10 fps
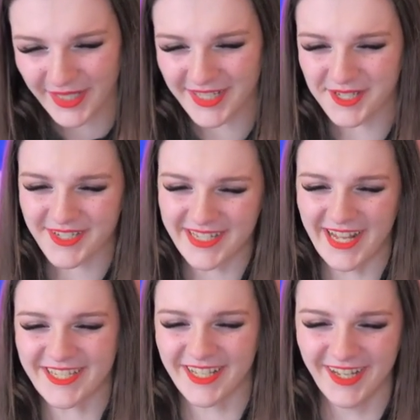That's just
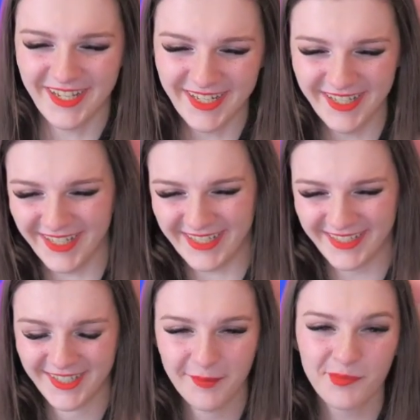gaslighting.
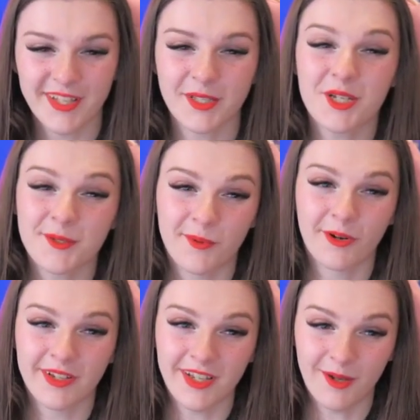Yeah, the chair's
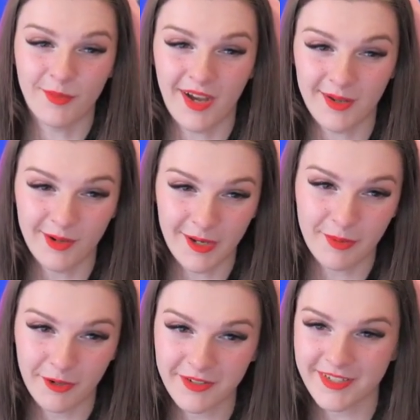brokey. I
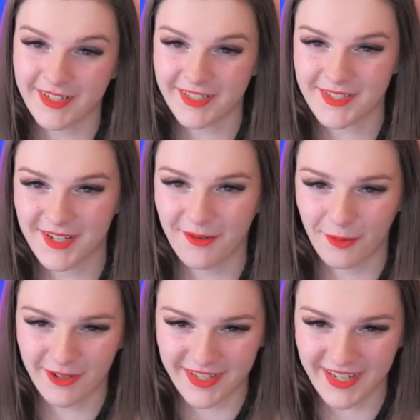brokeyed it. It's not
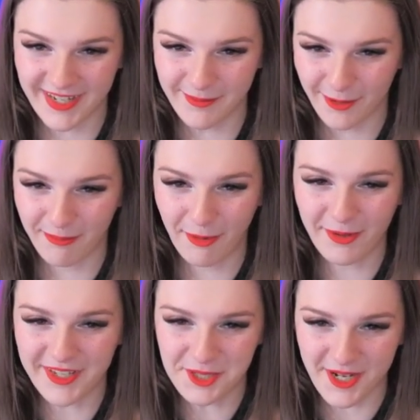worky anymore.
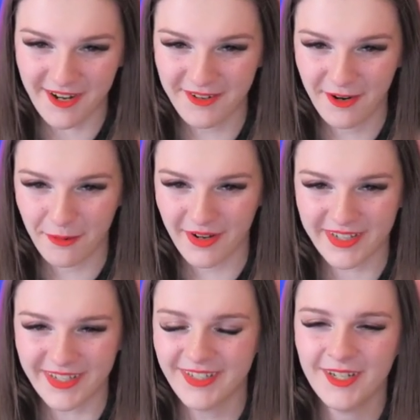Brokey chair, no
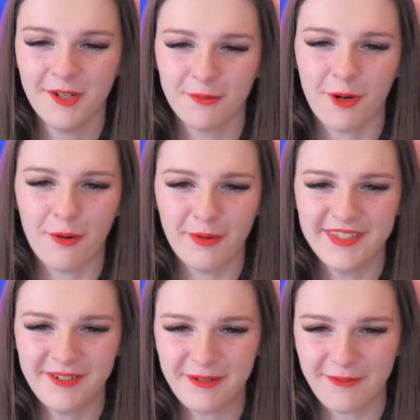worky. What were we
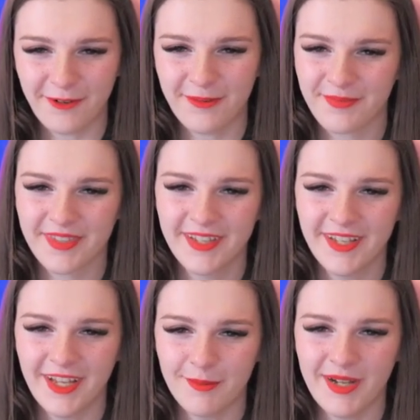doing before?
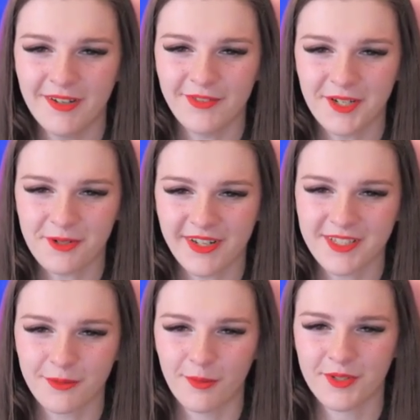A man venturing
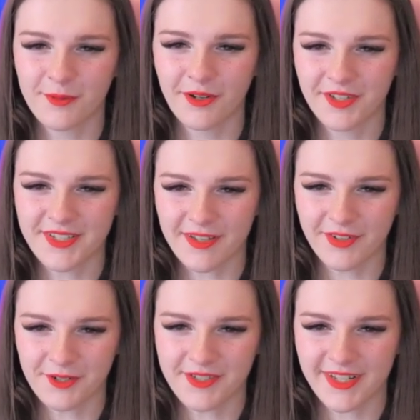into woman's world does have
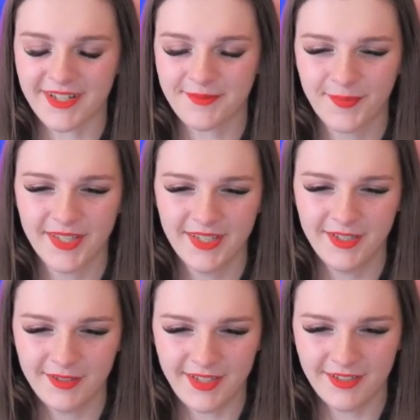interest, I guess.
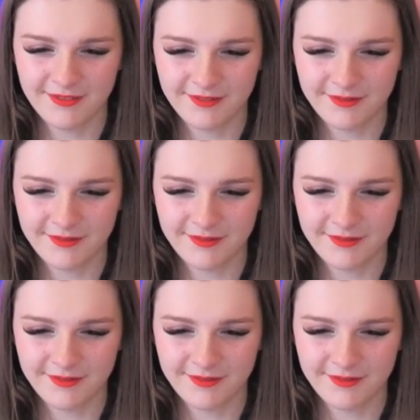Yeah.